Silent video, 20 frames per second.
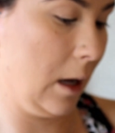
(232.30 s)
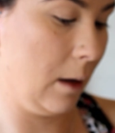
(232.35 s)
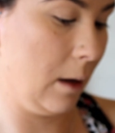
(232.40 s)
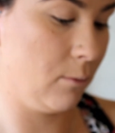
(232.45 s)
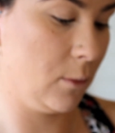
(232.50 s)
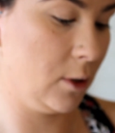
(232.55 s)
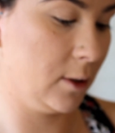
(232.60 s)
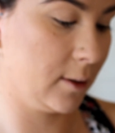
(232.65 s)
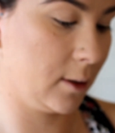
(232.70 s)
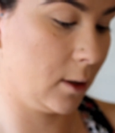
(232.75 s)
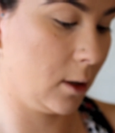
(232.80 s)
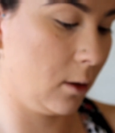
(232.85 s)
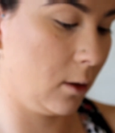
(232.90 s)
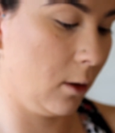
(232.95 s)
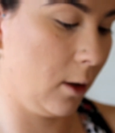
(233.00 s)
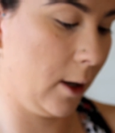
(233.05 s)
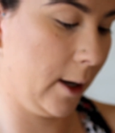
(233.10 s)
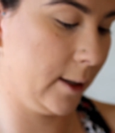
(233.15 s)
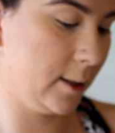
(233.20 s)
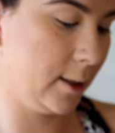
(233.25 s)
I'm using a
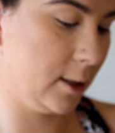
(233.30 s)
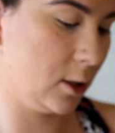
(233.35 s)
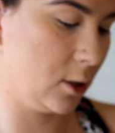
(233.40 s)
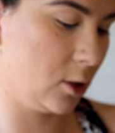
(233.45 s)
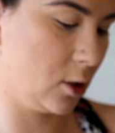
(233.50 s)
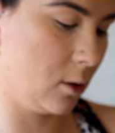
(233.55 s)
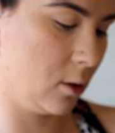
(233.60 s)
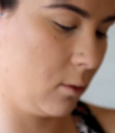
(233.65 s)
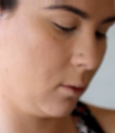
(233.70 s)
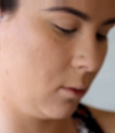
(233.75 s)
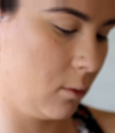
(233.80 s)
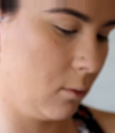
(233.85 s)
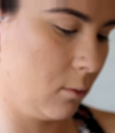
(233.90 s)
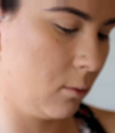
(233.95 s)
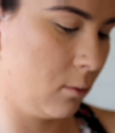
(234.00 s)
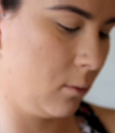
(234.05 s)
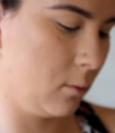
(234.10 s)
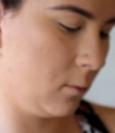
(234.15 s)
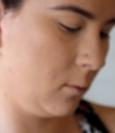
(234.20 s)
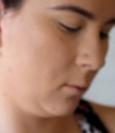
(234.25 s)
lightish
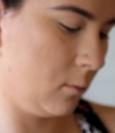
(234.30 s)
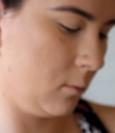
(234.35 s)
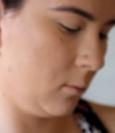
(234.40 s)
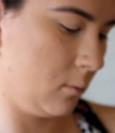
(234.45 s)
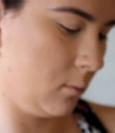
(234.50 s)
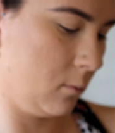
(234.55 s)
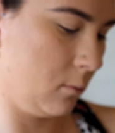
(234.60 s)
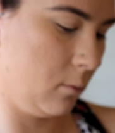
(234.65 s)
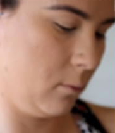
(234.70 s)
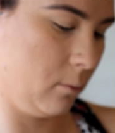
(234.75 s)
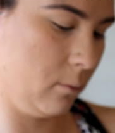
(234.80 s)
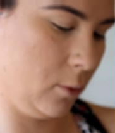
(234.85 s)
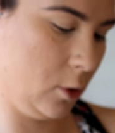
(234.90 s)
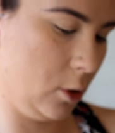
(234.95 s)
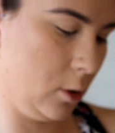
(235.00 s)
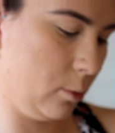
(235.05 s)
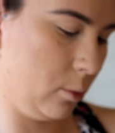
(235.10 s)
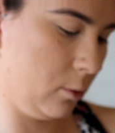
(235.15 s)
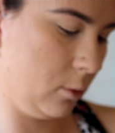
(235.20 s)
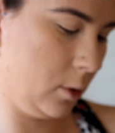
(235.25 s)

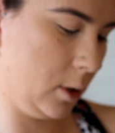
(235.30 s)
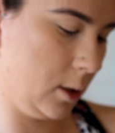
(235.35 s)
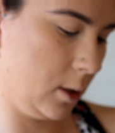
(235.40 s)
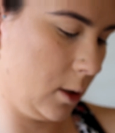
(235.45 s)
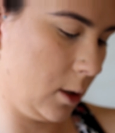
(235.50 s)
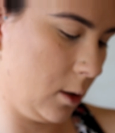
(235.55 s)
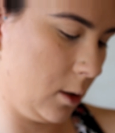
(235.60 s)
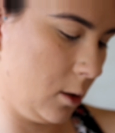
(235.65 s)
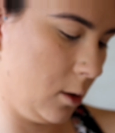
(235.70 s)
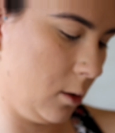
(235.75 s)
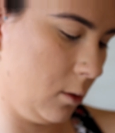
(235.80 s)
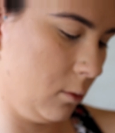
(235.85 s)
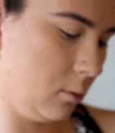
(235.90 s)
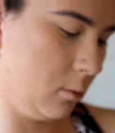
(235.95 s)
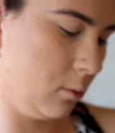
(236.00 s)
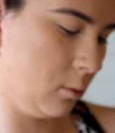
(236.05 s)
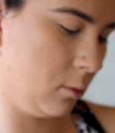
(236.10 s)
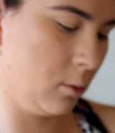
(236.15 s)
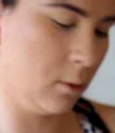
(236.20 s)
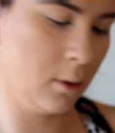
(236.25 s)
purpley colour.
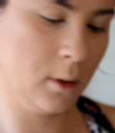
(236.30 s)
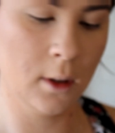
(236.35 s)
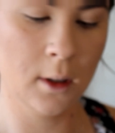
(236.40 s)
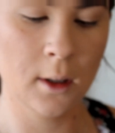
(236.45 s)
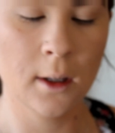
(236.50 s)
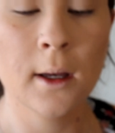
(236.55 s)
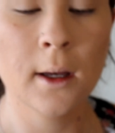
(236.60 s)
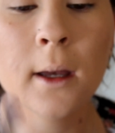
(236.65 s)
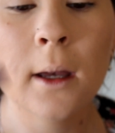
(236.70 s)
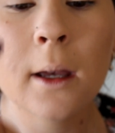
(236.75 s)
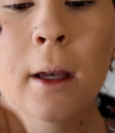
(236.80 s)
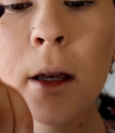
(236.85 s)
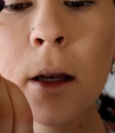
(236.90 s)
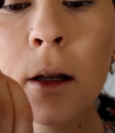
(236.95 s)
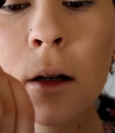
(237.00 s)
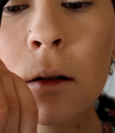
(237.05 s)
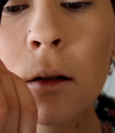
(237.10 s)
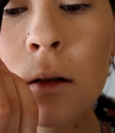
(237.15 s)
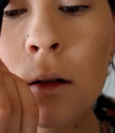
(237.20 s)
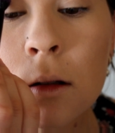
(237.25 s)

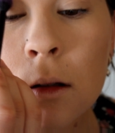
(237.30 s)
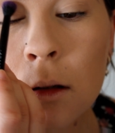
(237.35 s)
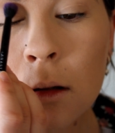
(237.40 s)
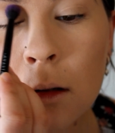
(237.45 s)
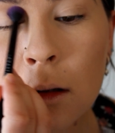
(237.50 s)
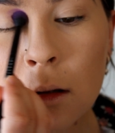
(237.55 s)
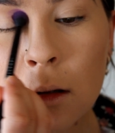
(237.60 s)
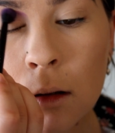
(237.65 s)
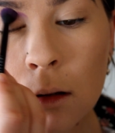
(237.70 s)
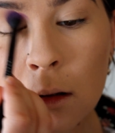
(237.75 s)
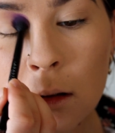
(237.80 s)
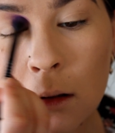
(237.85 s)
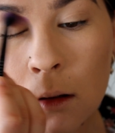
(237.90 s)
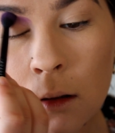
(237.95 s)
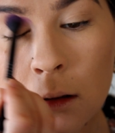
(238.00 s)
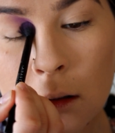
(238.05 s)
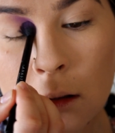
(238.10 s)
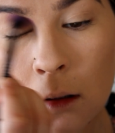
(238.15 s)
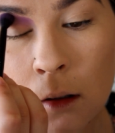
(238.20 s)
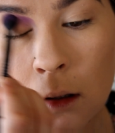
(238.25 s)
And I'm just going to
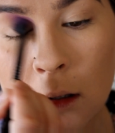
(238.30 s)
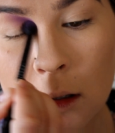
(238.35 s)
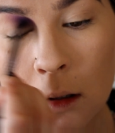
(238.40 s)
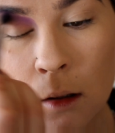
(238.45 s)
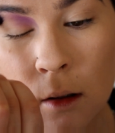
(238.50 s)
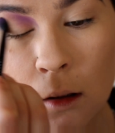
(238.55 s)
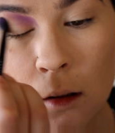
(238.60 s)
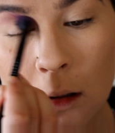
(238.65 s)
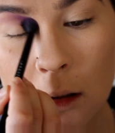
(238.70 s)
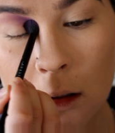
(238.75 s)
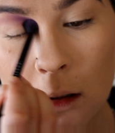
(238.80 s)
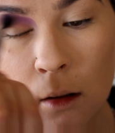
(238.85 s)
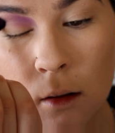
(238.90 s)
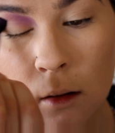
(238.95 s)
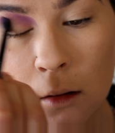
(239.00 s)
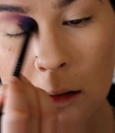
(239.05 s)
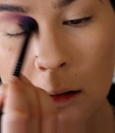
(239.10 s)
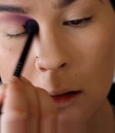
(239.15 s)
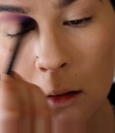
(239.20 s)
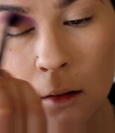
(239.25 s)
go
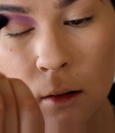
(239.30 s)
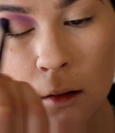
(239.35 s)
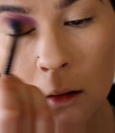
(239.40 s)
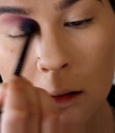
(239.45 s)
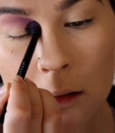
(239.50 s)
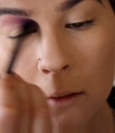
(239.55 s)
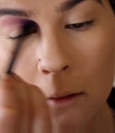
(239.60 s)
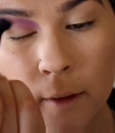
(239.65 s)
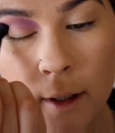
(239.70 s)
all